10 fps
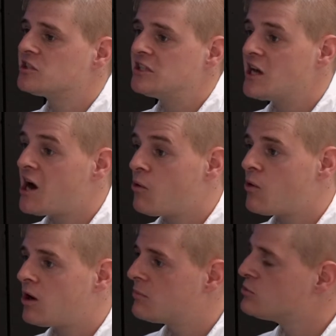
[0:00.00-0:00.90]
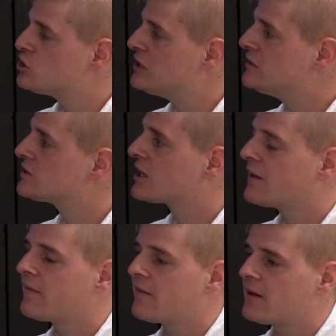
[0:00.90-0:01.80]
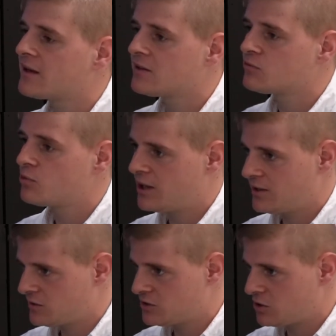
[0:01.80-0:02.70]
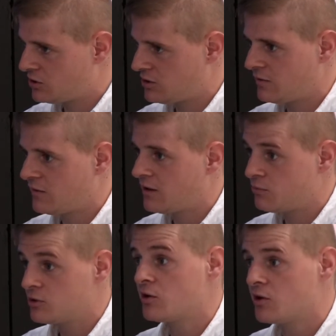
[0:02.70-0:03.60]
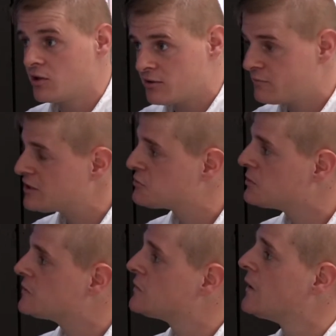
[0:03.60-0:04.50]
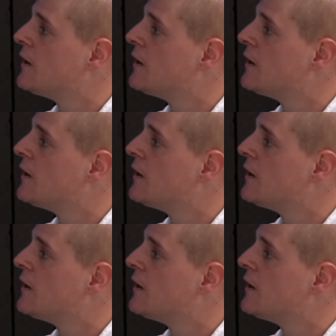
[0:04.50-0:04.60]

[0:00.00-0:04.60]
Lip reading: see how our machines can create a certain return on investment.